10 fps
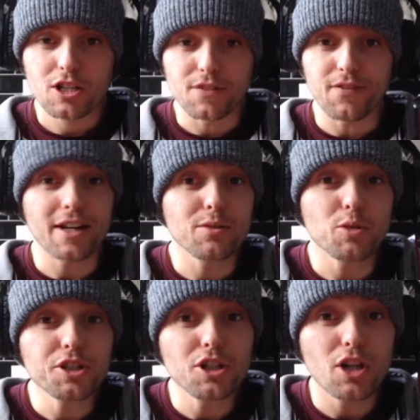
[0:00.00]
to finding
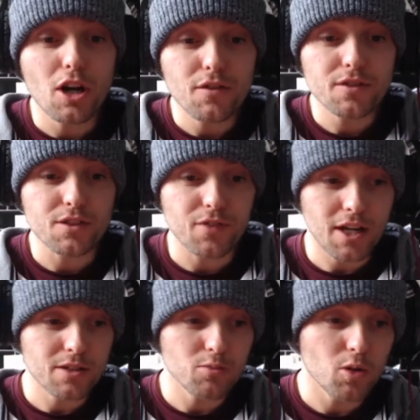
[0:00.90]
what you love, to
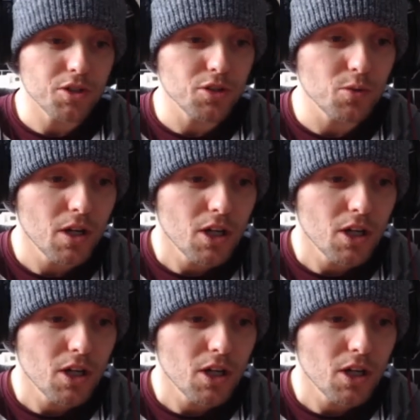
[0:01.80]
finding what you